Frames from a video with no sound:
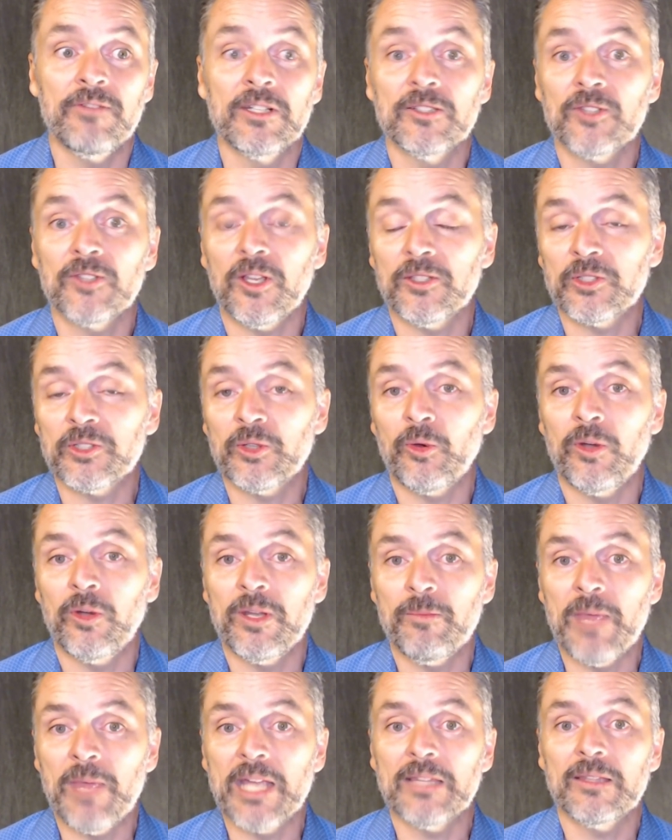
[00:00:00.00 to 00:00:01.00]
and it's also going
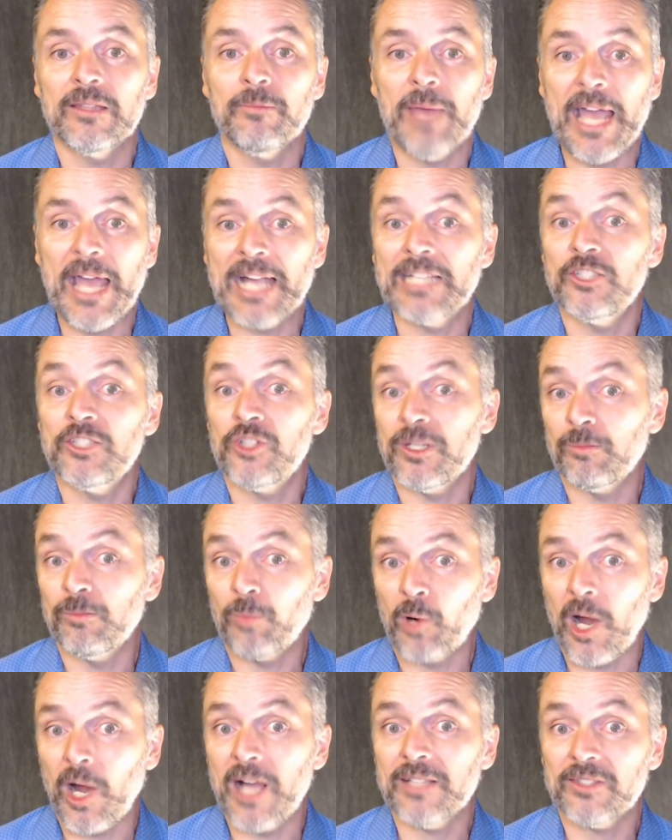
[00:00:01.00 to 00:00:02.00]
to make the packaging
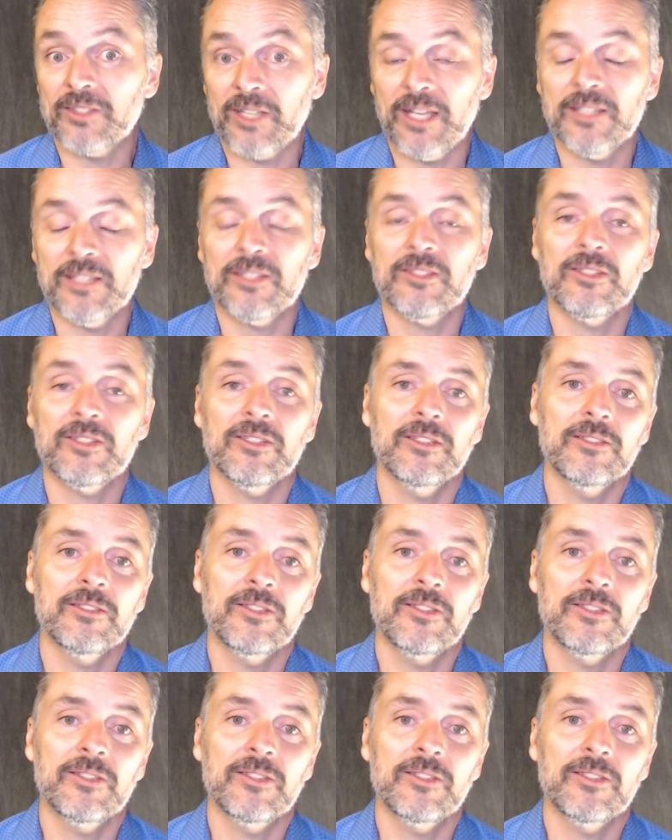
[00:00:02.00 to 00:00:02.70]
process